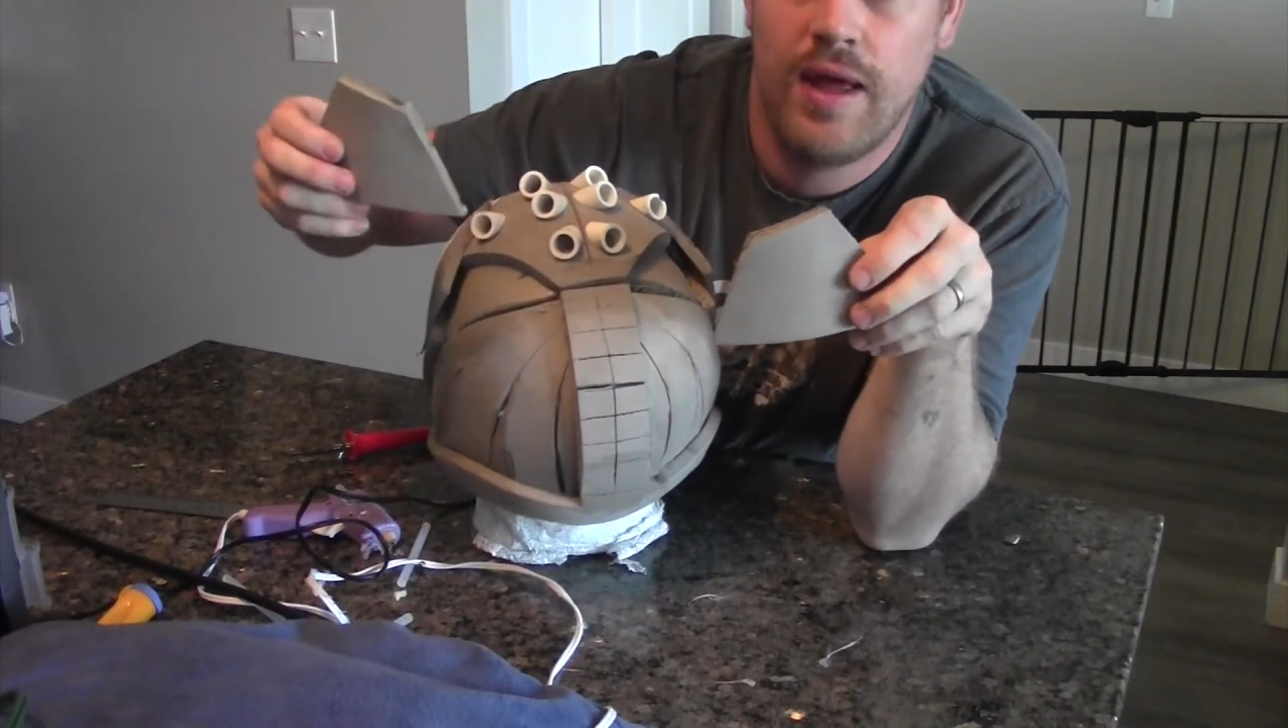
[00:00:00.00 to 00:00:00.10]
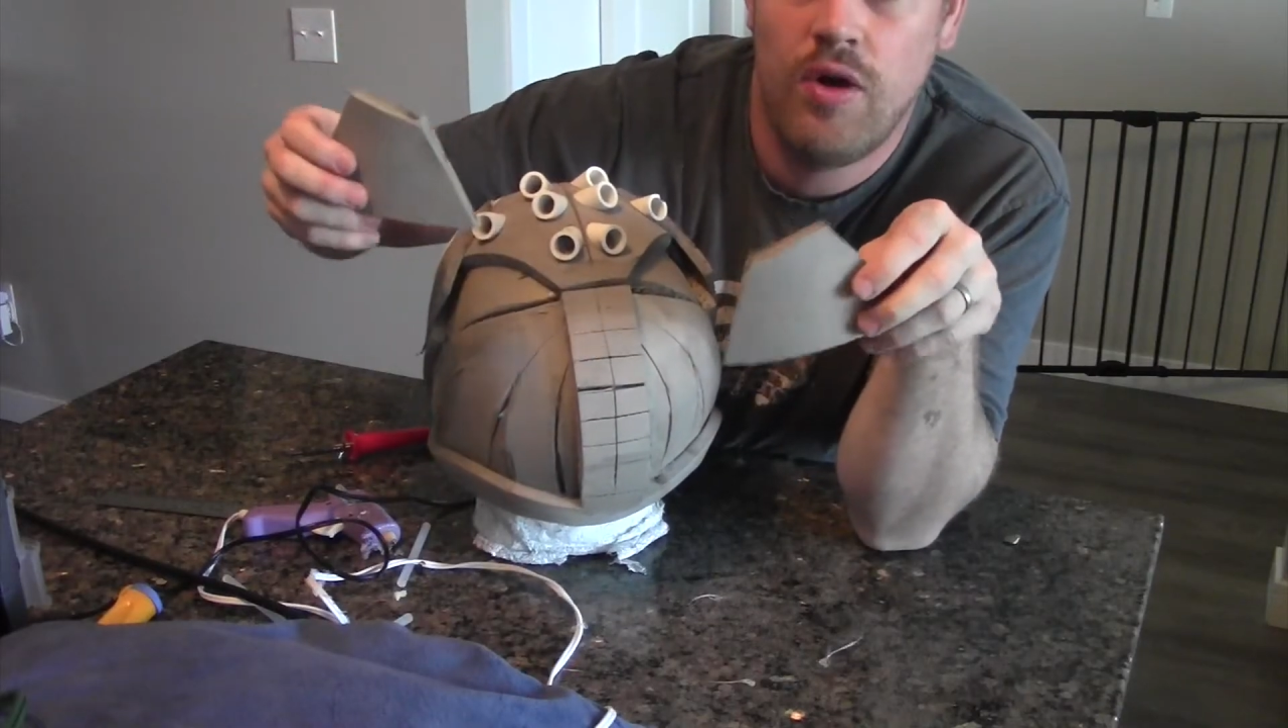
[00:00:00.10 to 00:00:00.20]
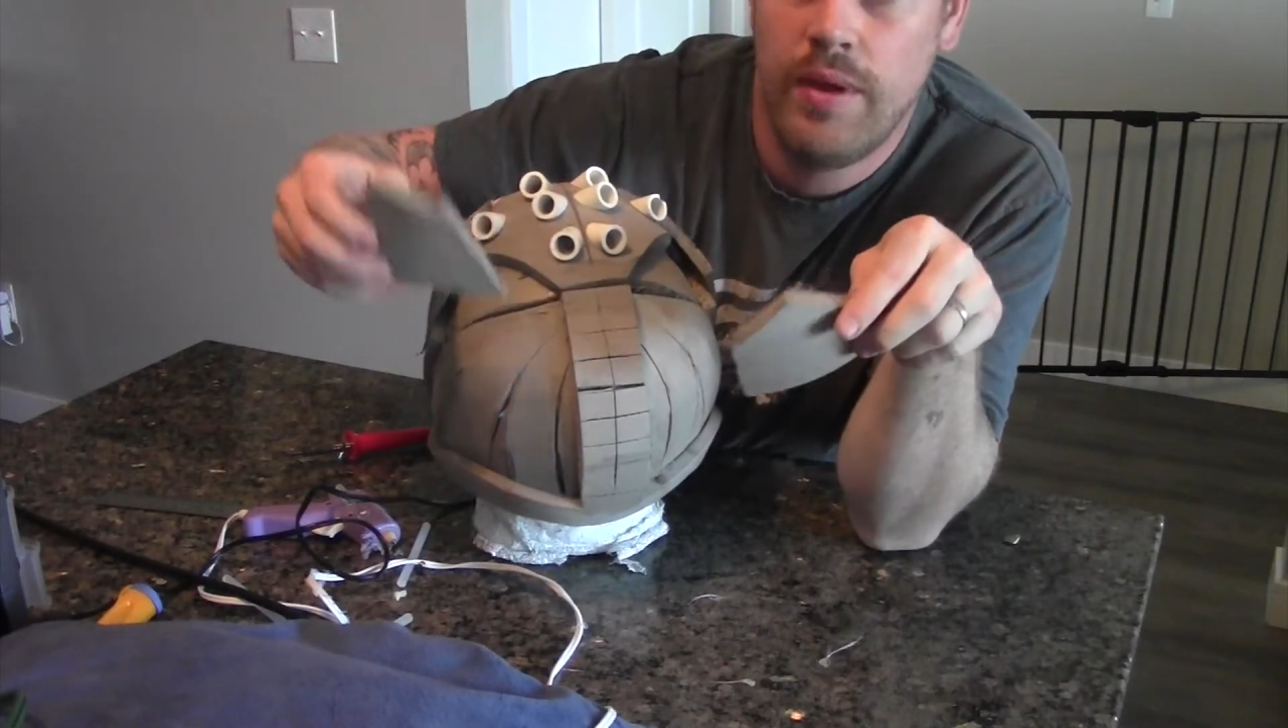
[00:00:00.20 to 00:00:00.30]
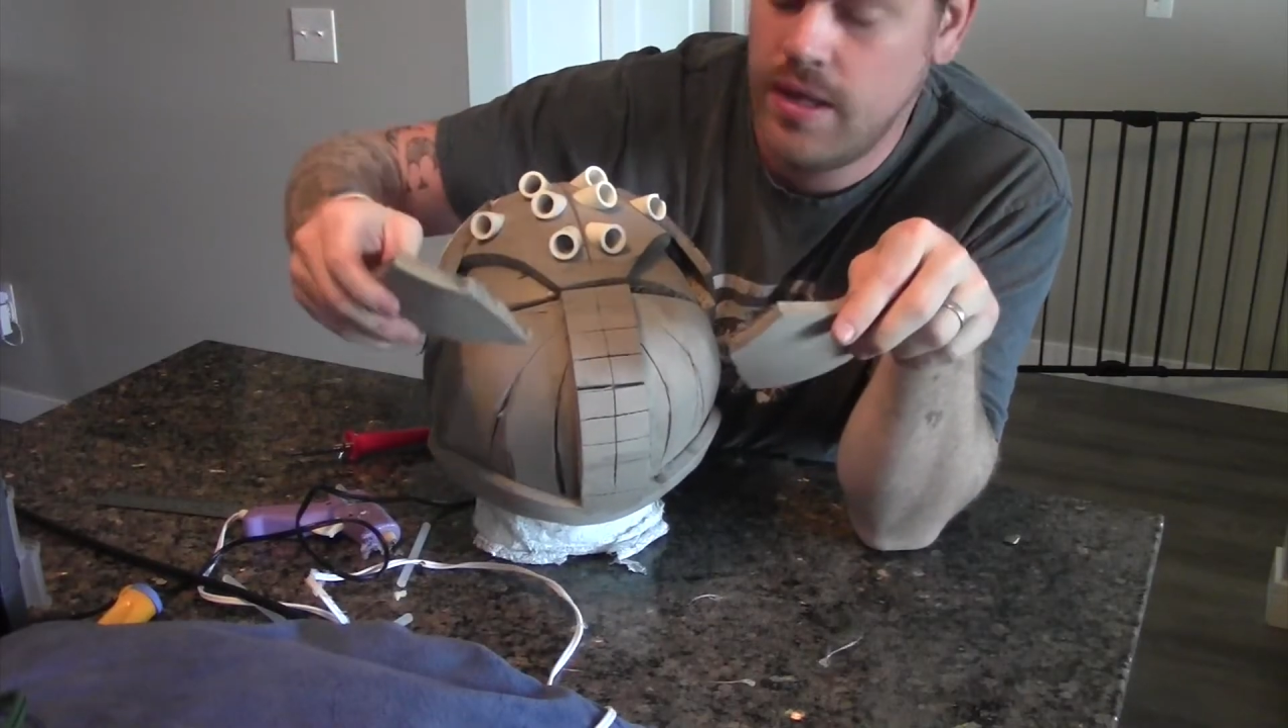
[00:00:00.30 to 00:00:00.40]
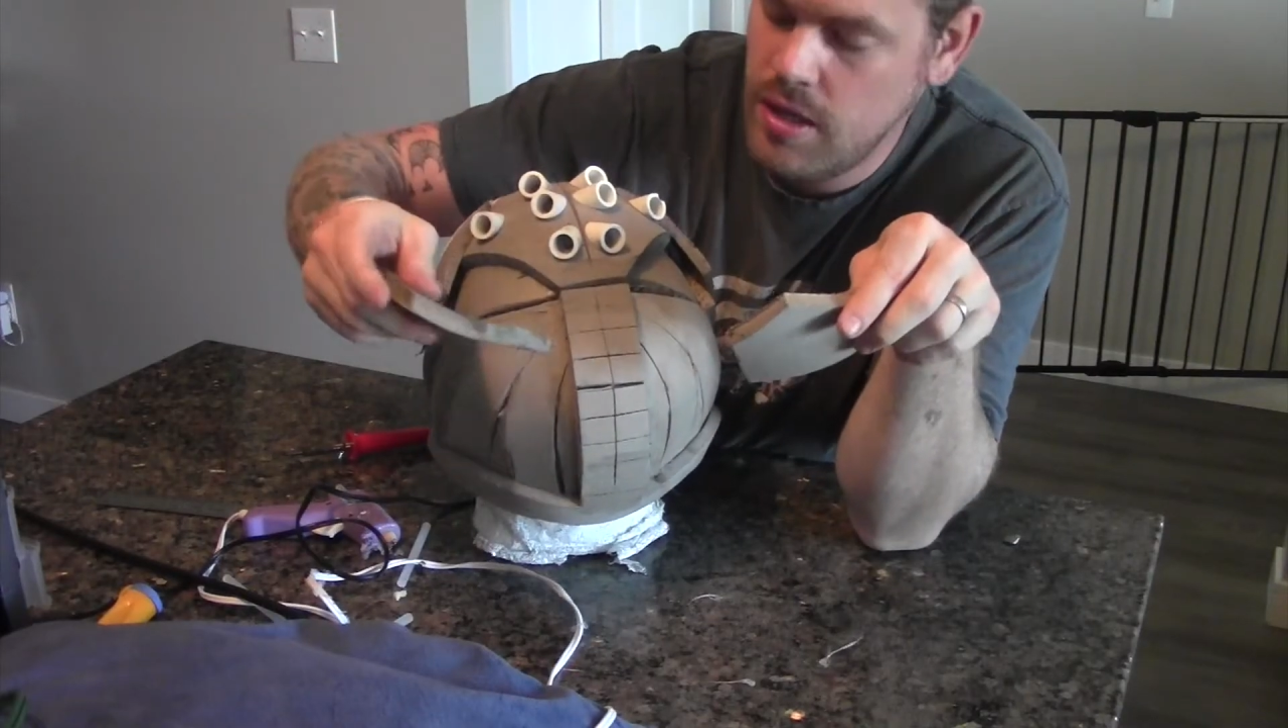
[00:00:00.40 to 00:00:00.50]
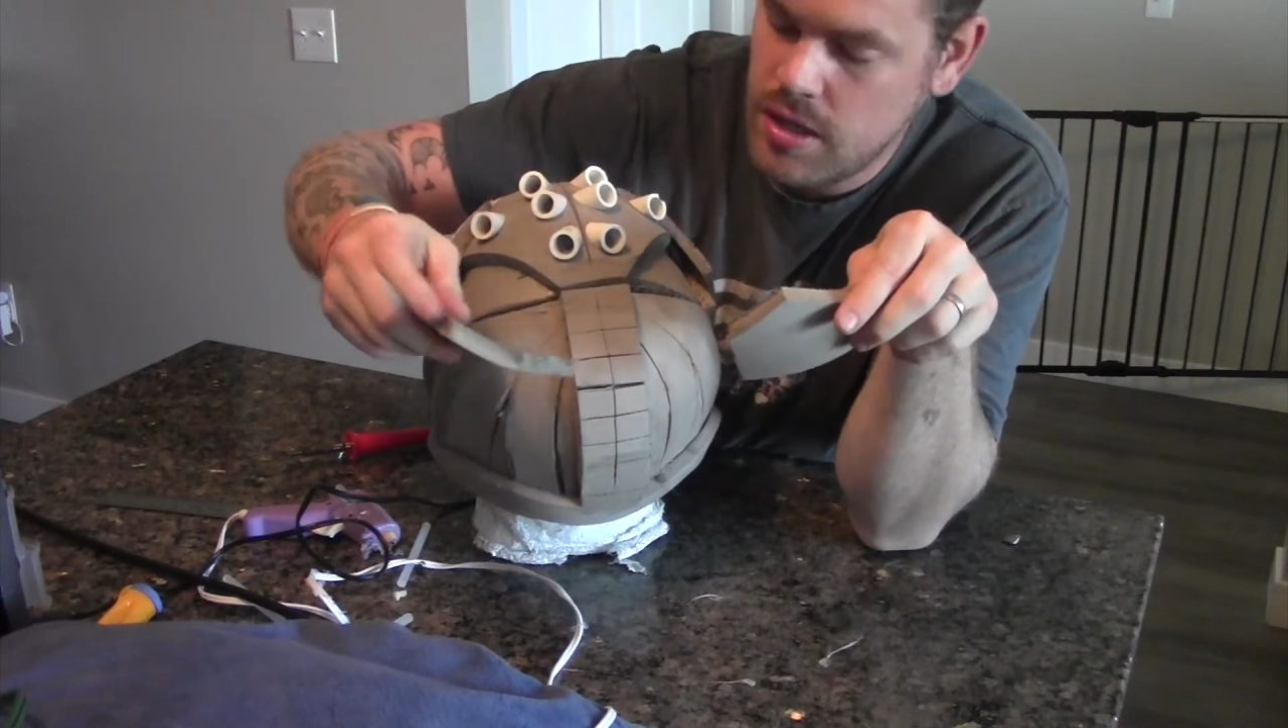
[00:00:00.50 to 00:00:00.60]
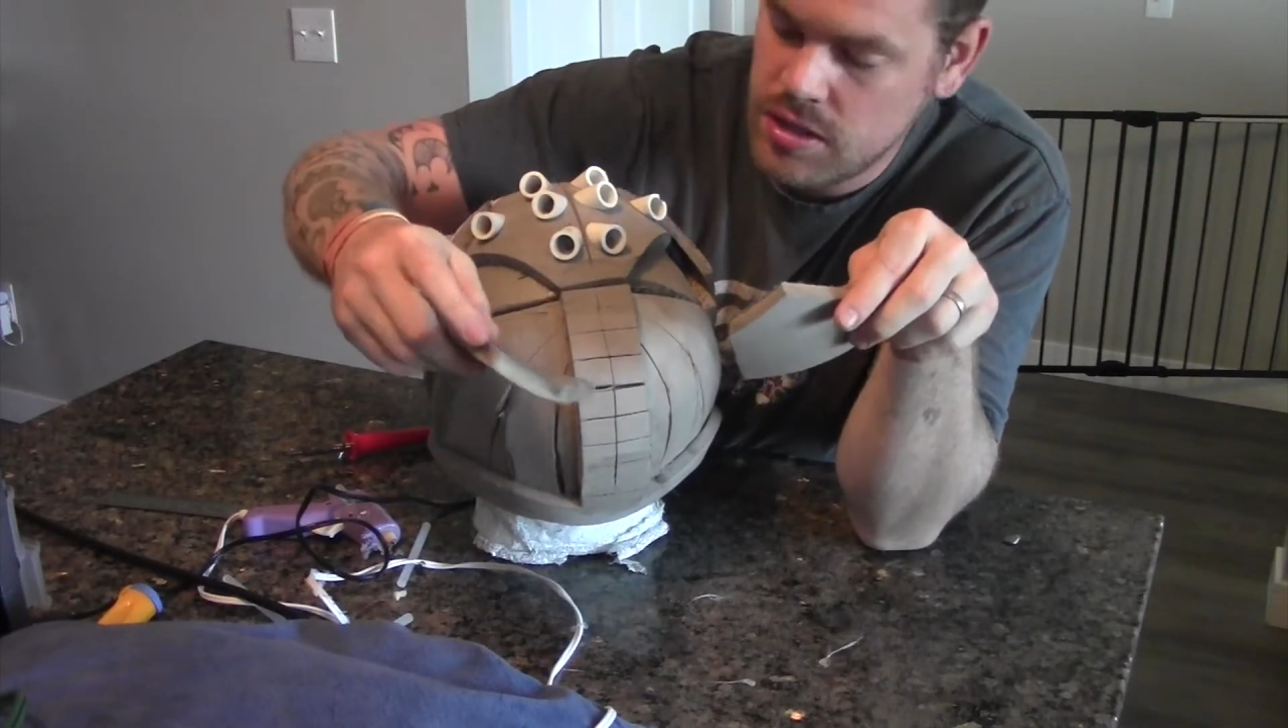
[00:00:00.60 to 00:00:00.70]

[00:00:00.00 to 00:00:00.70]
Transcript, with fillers: helmet are